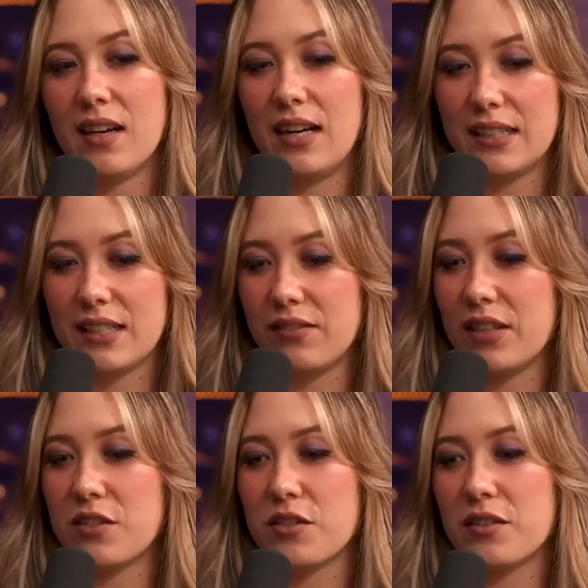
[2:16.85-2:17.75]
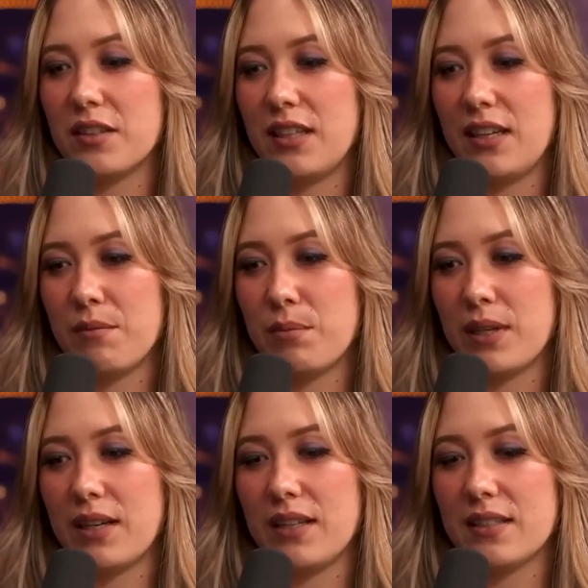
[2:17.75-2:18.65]
unconventionally,
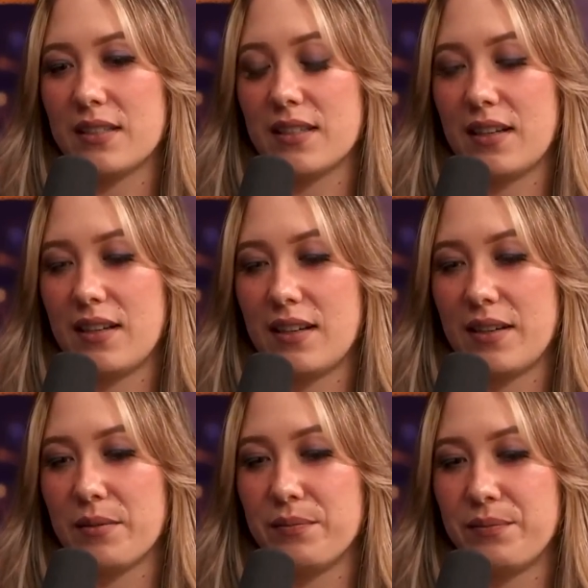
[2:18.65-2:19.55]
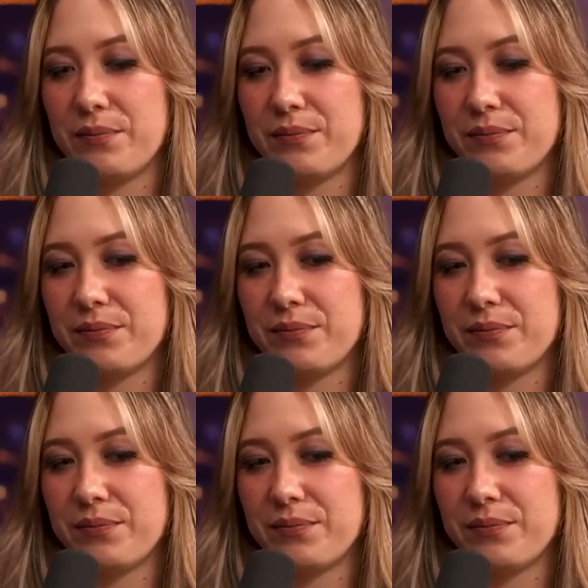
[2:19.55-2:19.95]
but um,